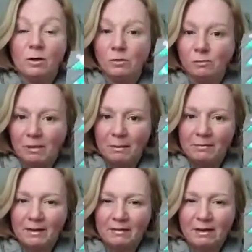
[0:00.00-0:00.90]
Oh, Pam's
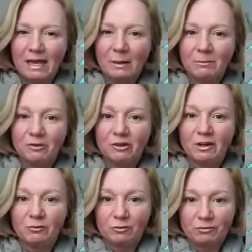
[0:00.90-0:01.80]
asking how much
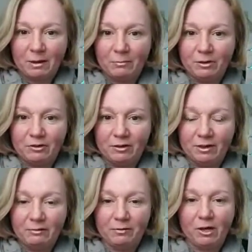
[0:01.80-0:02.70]
extra fabric do you
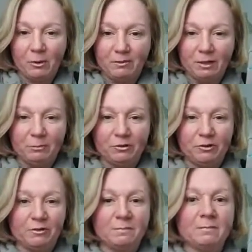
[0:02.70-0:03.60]
need for the common
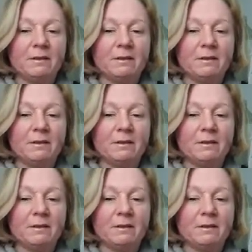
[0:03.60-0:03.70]
temperatures?